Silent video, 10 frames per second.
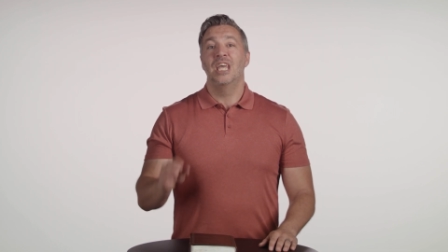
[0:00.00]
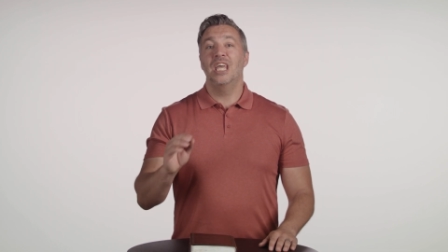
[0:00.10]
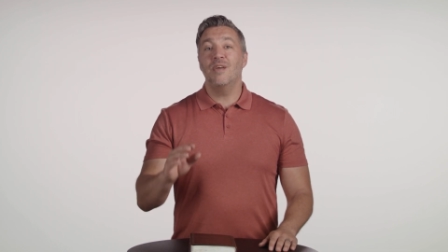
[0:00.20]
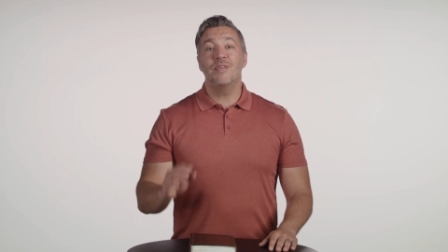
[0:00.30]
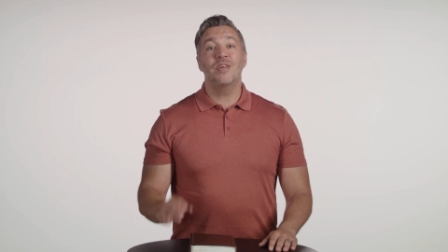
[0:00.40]

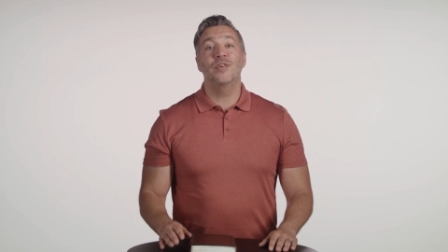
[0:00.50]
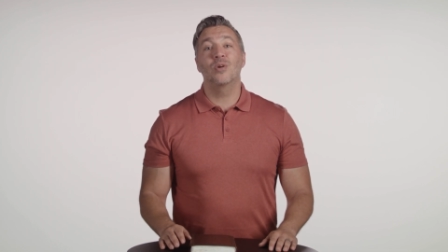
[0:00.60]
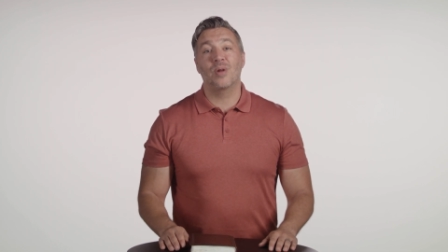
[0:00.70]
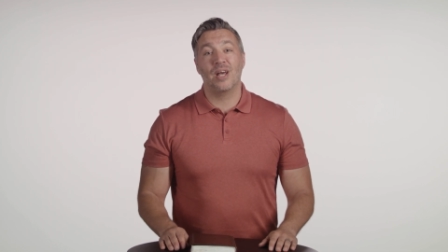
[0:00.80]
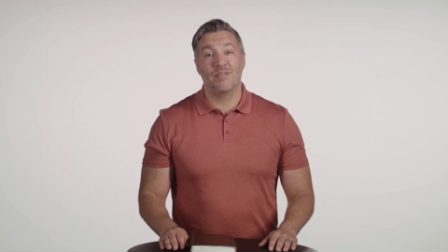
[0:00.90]
even if
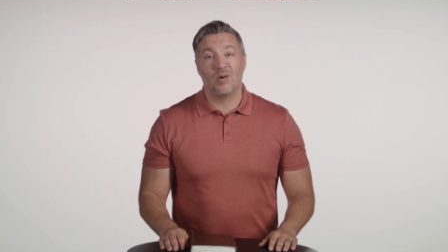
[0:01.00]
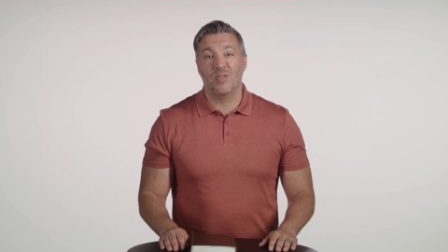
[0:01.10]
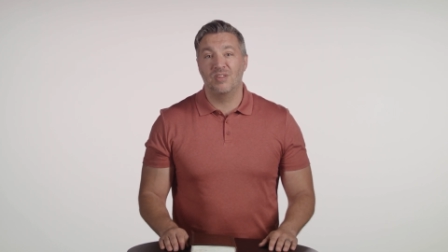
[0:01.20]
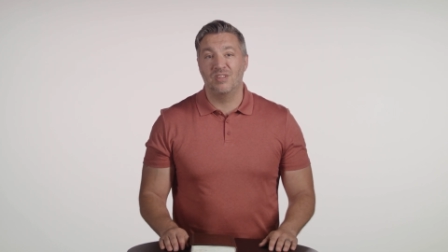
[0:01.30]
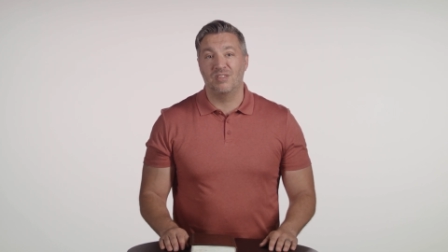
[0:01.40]
you don't have
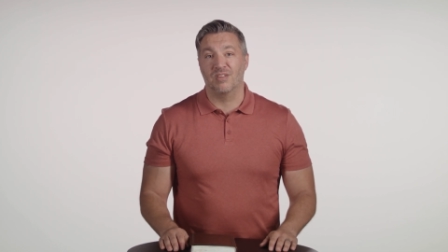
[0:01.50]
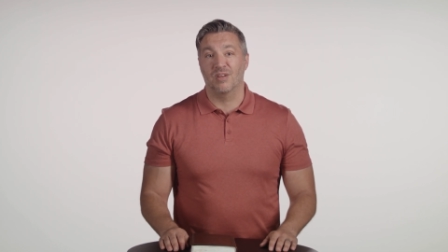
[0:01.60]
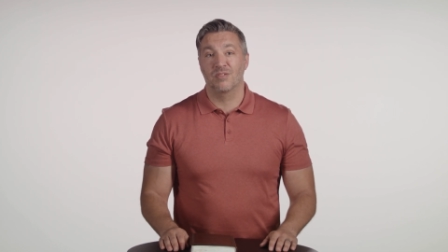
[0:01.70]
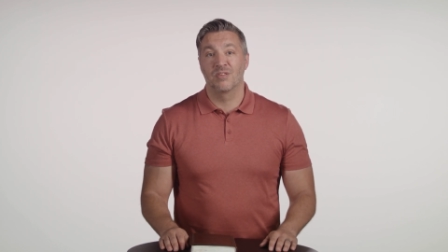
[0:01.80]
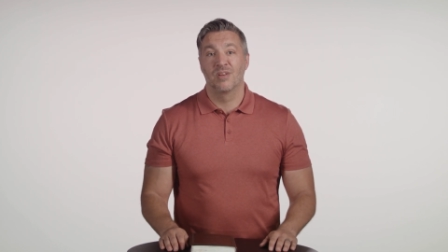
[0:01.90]
all the
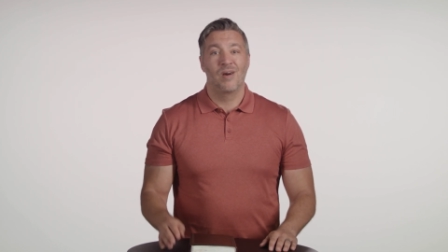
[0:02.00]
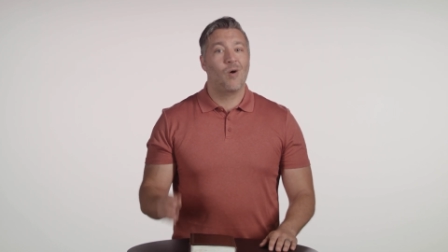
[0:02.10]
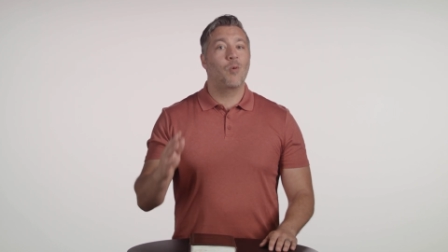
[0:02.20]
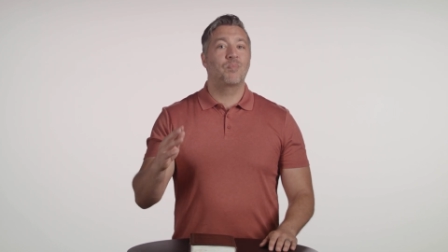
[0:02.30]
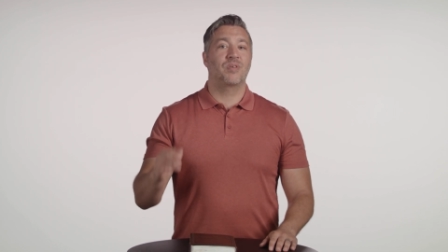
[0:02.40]
details.
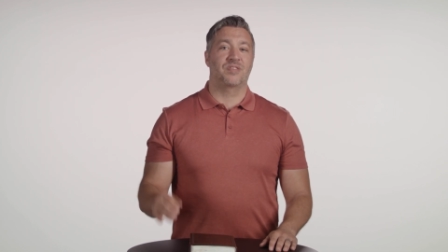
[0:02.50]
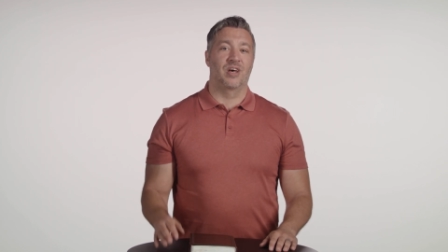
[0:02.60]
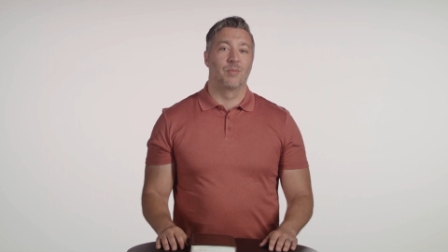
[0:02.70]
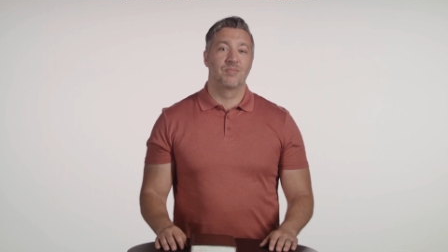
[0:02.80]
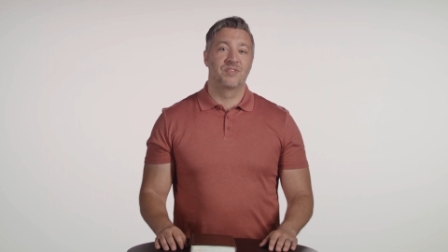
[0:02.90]
I hope this
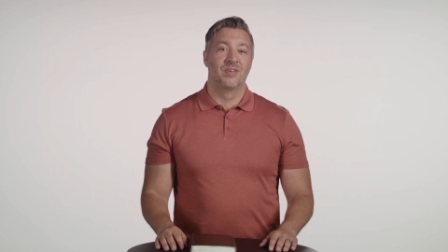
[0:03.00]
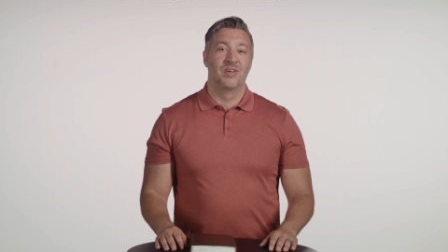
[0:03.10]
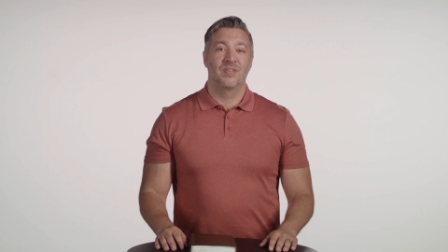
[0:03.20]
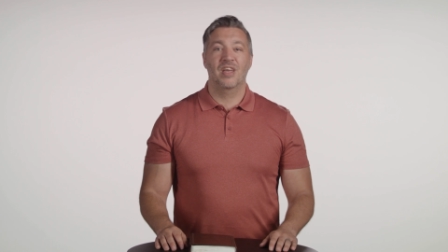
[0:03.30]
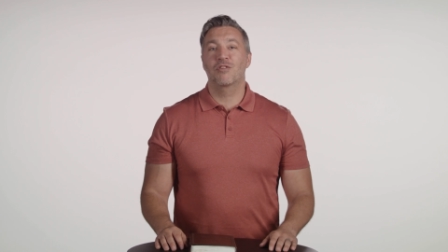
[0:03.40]
helps.
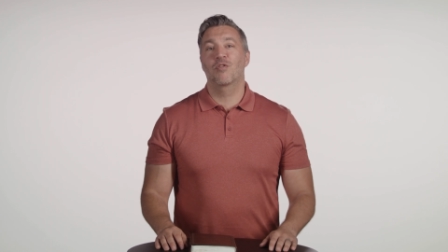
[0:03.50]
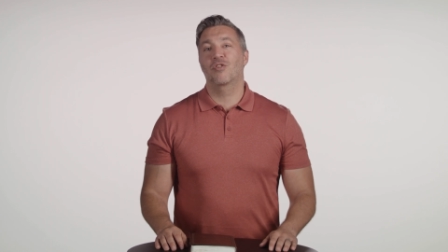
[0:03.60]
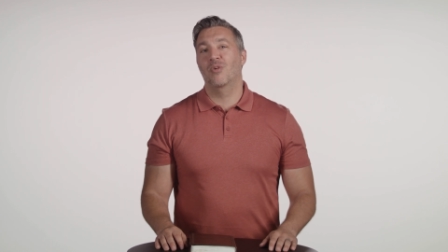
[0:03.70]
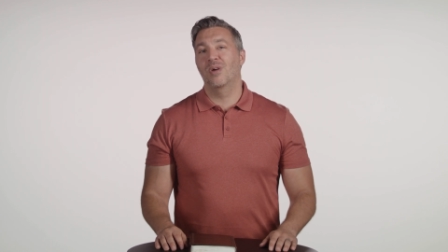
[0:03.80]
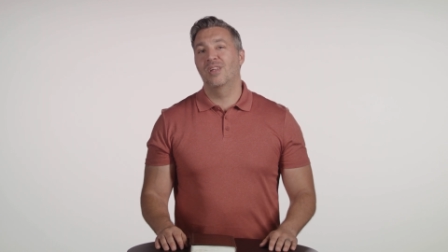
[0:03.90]
Thanks
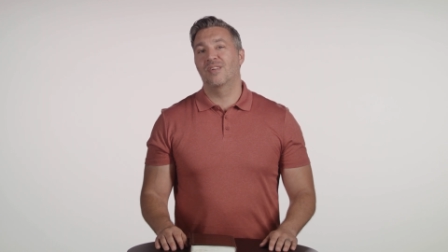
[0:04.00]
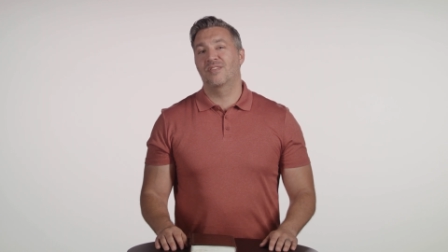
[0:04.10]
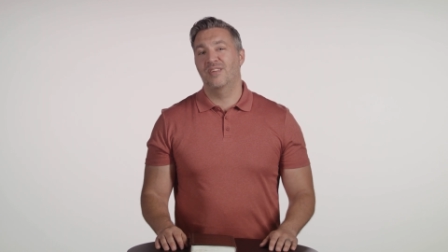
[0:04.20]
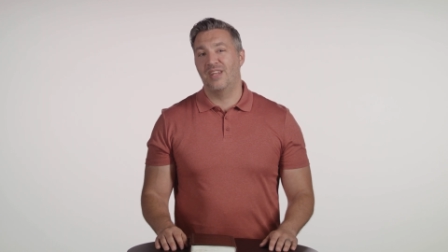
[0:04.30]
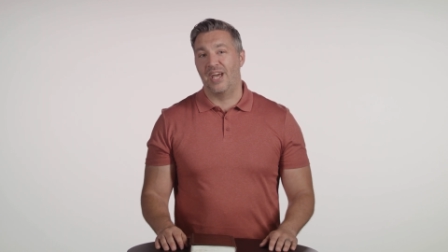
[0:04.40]
for joining
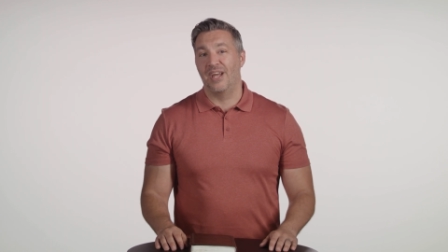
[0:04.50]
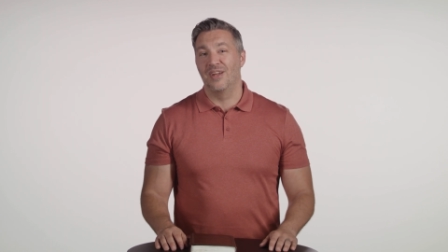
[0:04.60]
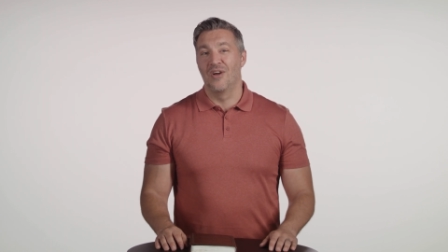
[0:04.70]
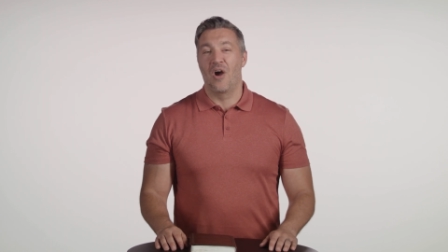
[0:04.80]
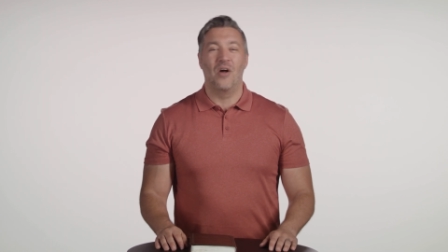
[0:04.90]
us
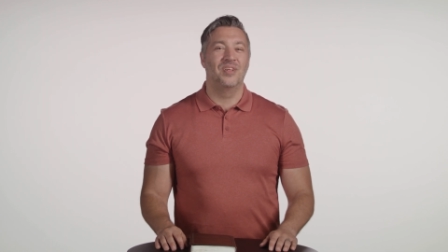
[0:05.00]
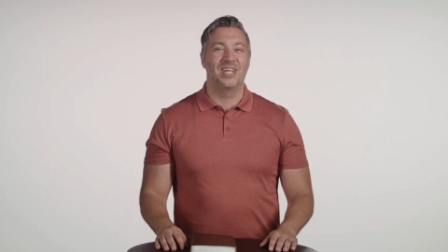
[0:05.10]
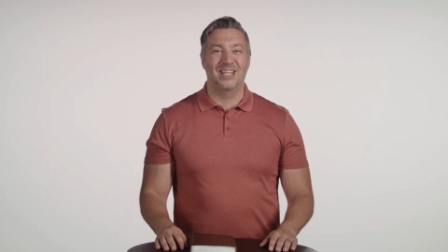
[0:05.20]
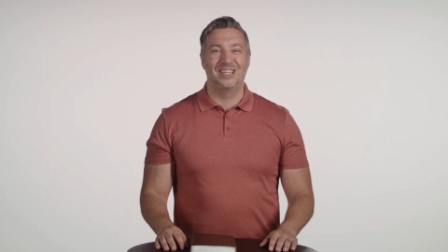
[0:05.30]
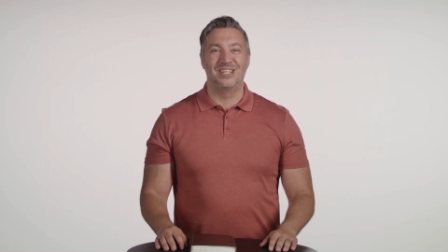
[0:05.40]
today on the
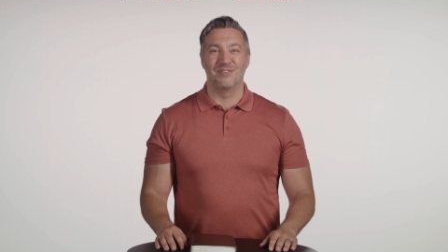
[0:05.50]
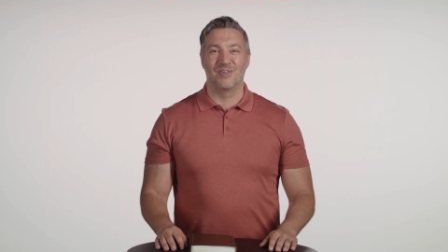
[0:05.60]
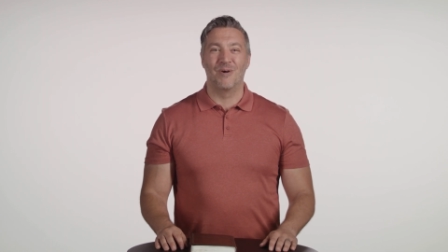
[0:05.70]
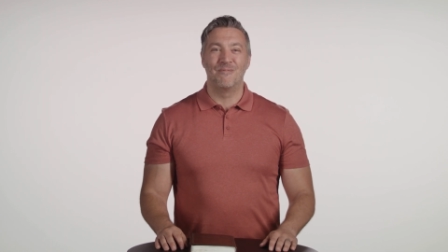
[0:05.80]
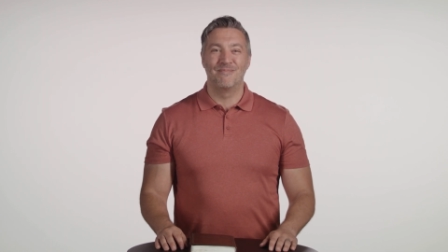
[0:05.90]
Daily Devo.